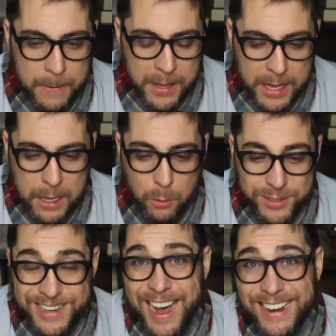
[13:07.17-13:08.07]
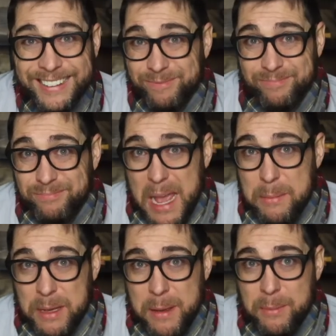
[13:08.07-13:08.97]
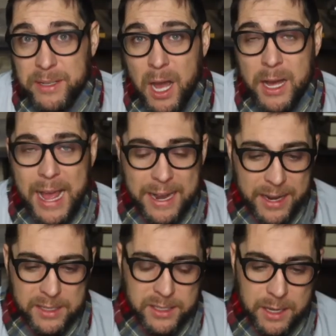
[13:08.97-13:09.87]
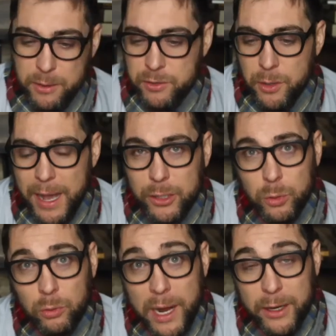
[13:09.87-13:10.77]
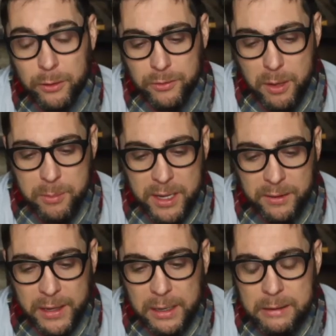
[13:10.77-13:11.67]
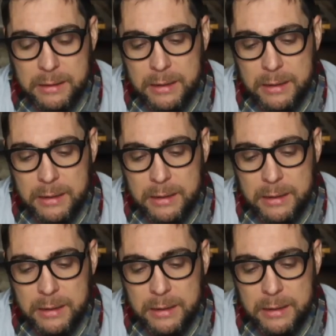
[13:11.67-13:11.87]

He was not, maybe not, at Nicaea. There's no actual record of him being there.